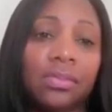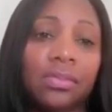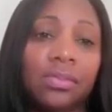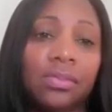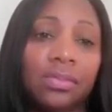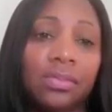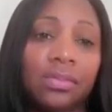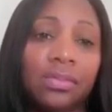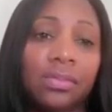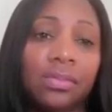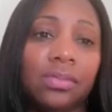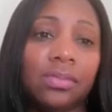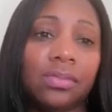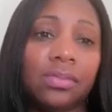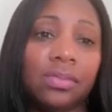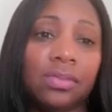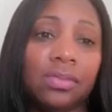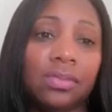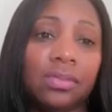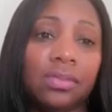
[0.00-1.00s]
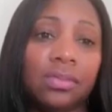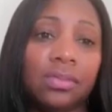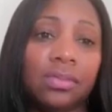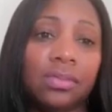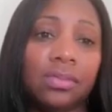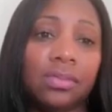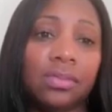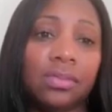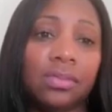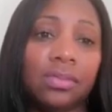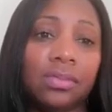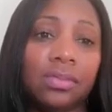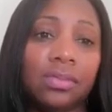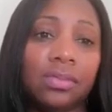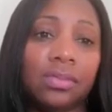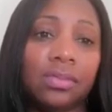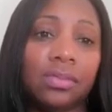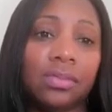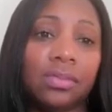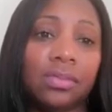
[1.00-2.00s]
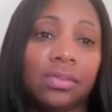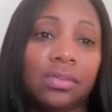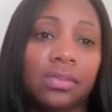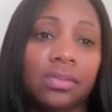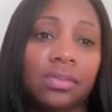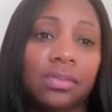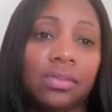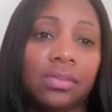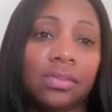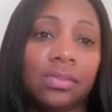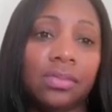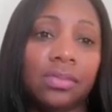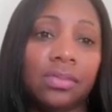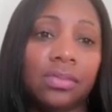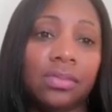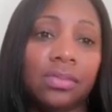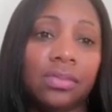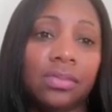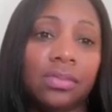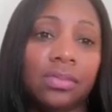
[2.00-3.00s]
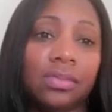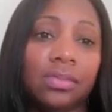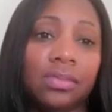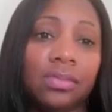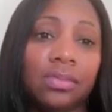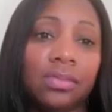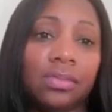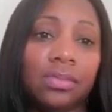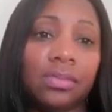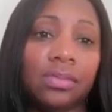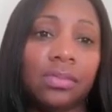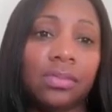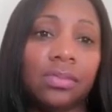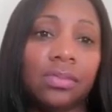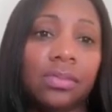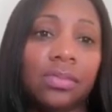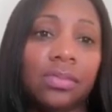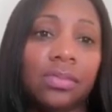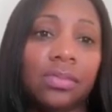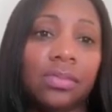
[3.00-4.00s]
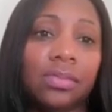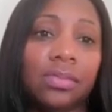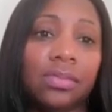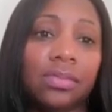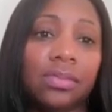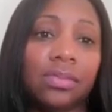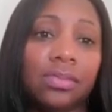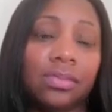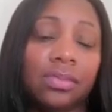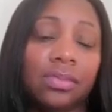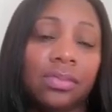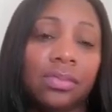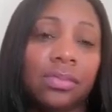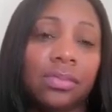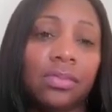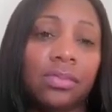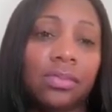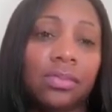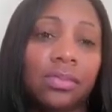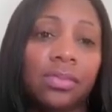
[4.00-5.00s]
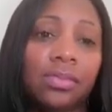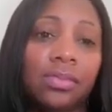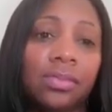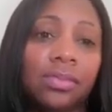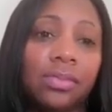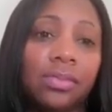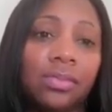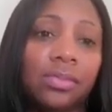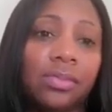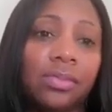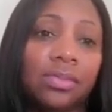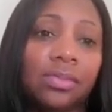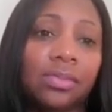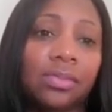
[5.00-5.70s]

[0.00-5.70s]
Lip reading: (not speaking)